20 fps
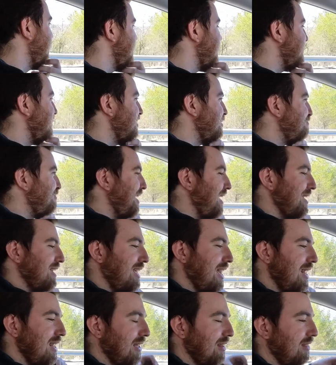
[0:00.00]
if it's this bad
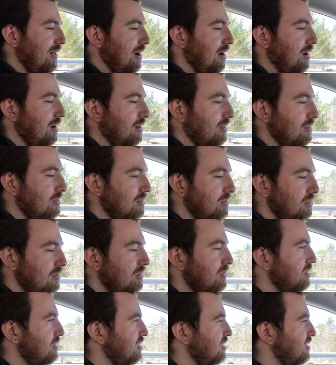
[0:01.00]
getting there,
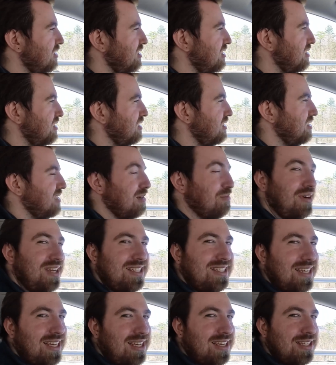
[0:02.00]
it
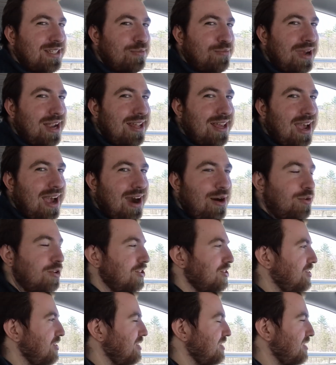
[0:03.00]
might take us many
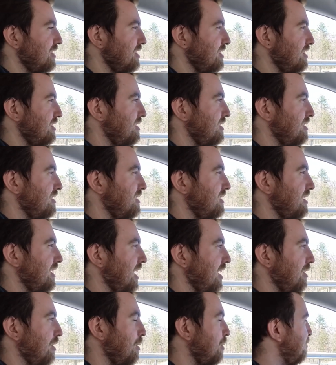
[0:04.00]
hours to
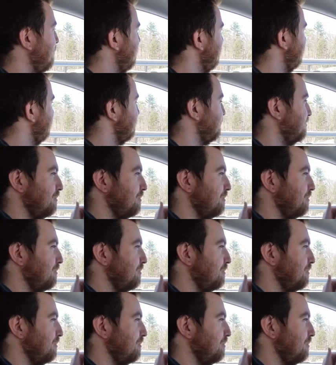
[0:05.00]
get home.